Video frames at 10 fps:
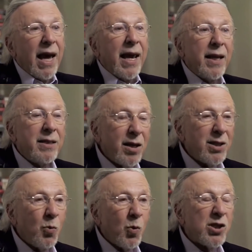And it
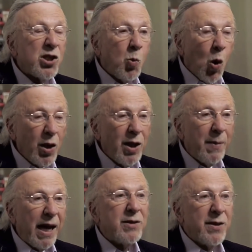does it with small
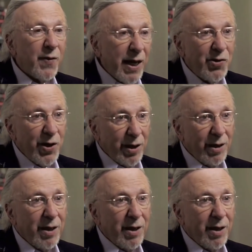amounts of energy.